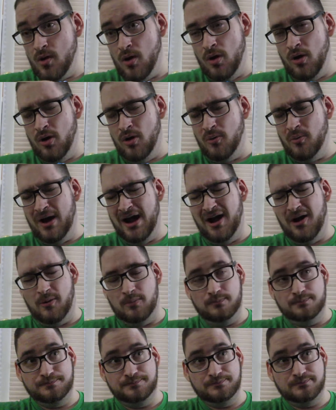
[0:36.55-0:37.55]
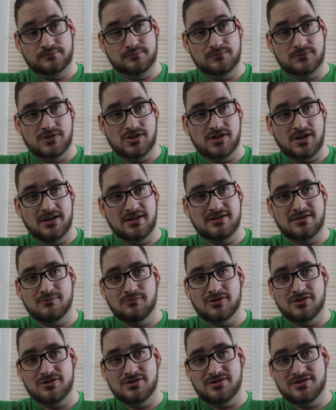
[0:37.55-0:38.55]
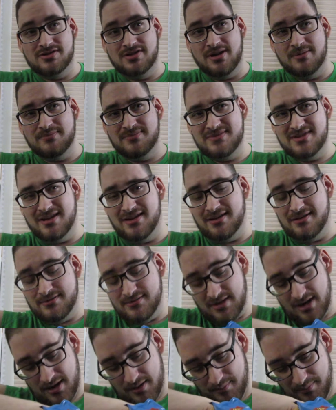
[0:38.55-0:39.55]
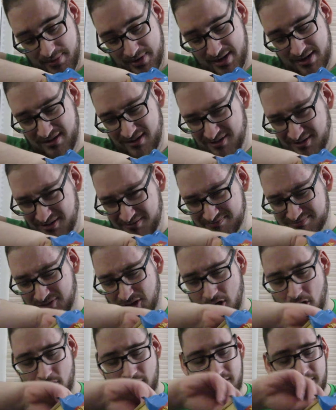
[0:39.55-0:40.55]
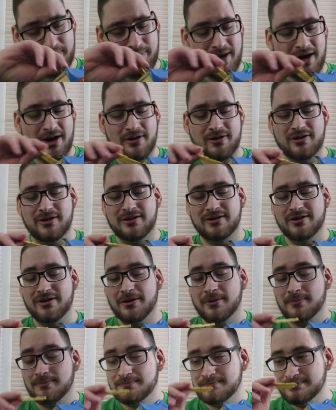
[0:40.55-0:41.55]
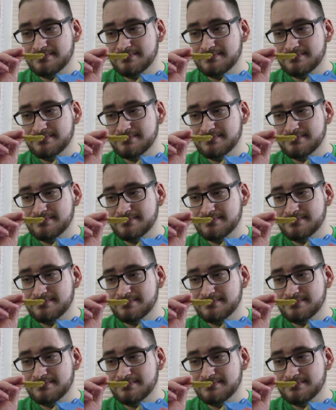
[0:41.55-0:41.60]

Oh, wow. It's like someone just dumped an entire bottle of garlic powder in here.